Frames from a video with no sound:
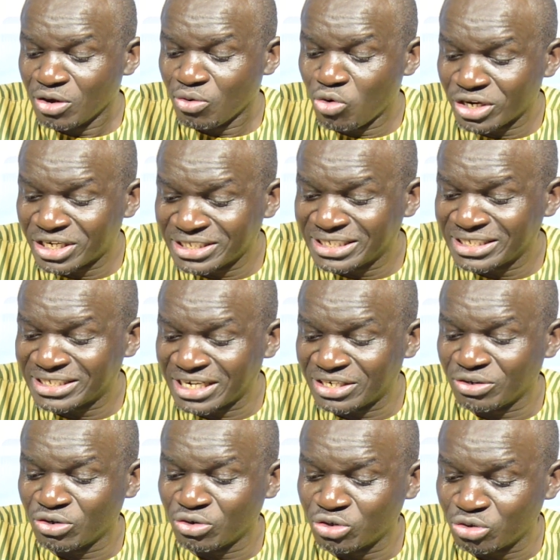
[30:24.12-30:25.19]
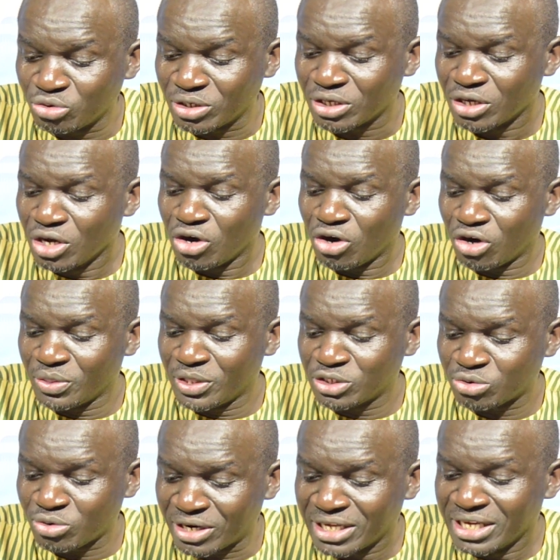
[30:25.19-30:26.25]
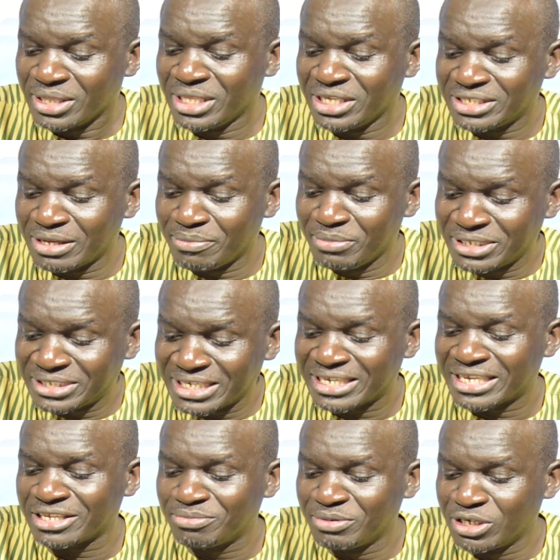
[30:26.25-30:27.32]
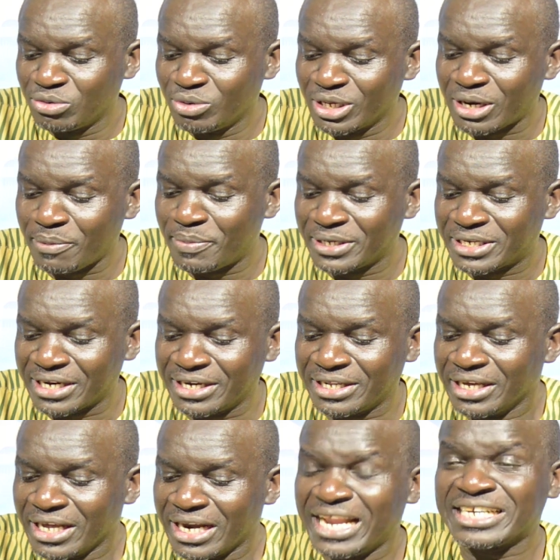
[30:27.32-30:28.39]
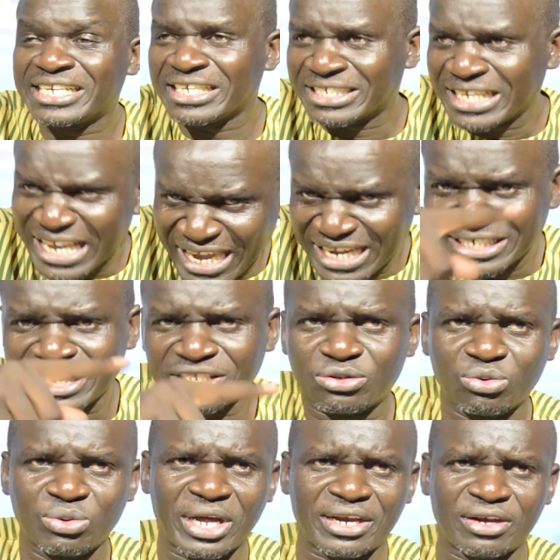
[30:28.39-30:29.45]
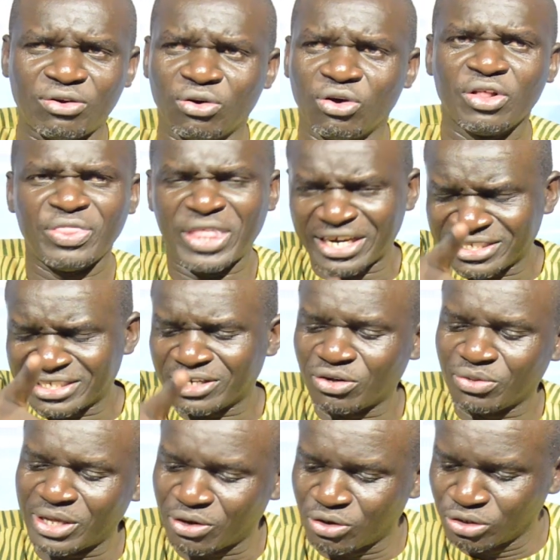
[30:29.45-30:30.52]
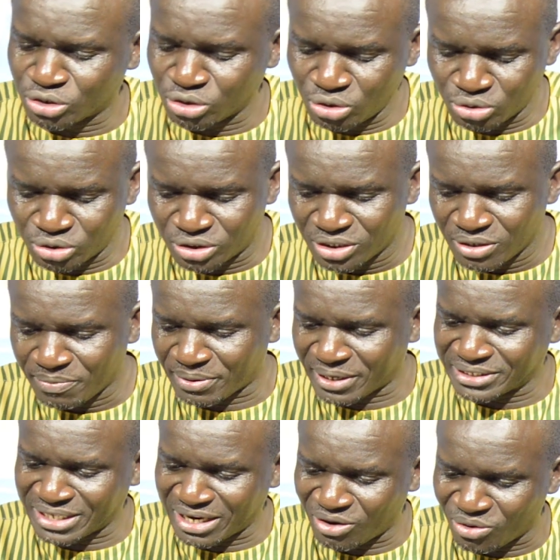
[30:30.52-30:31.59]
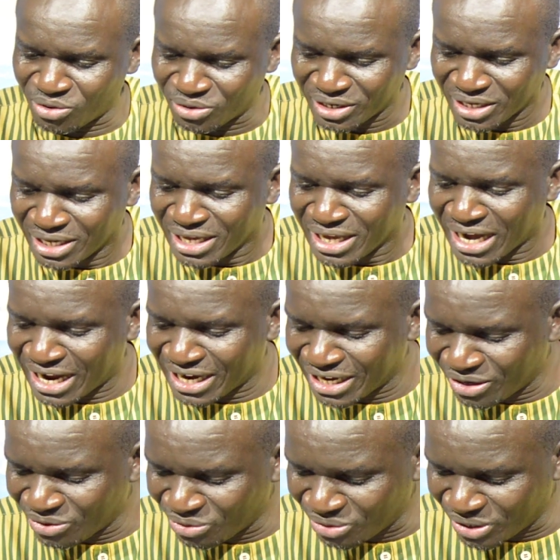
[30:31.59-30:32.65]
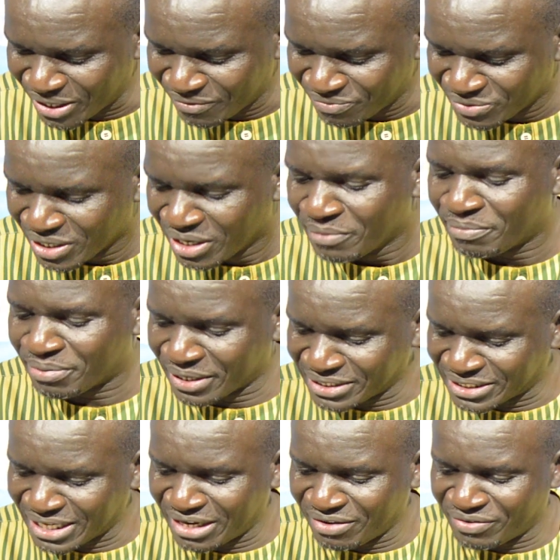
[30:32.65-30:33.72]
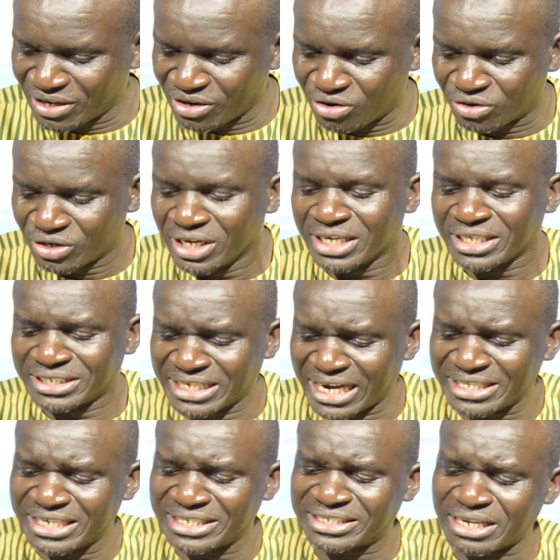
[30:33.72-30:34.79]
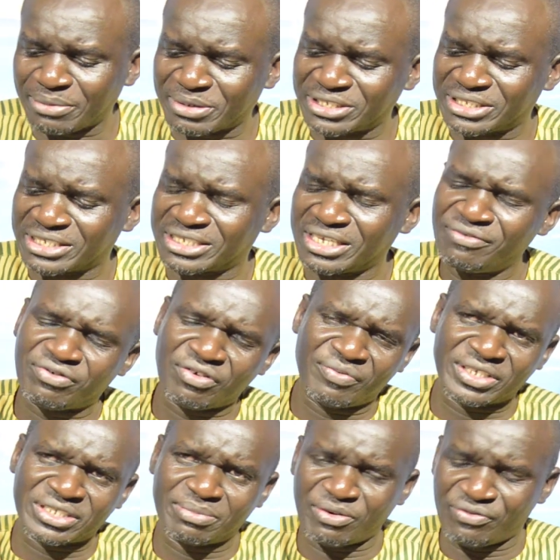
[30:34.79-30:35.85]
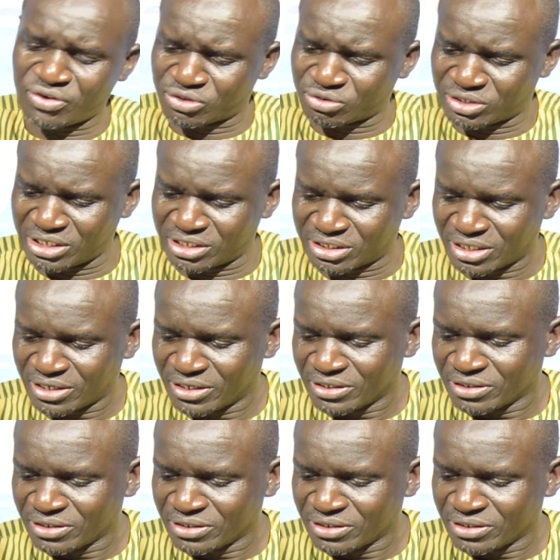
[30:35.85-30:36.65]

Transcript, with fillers: What is it that you're not doing? Or this one, this the mistake he has been doing repeatedly. Let us enter through that door. That is the law they're going to use. Praise the Lord. Amen. Hallelujah. Amen. Praise the living God. Amen. Judges chapter 16 from verse number 4 to 6.